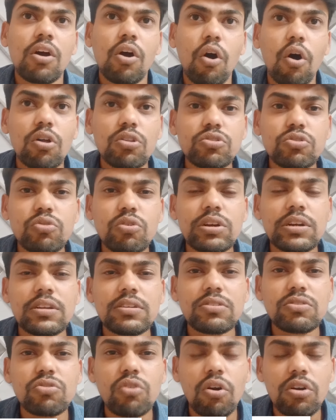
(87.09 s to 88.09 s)
Also, it
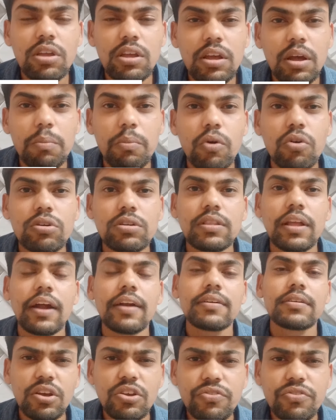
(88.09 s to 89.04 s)
is talking about that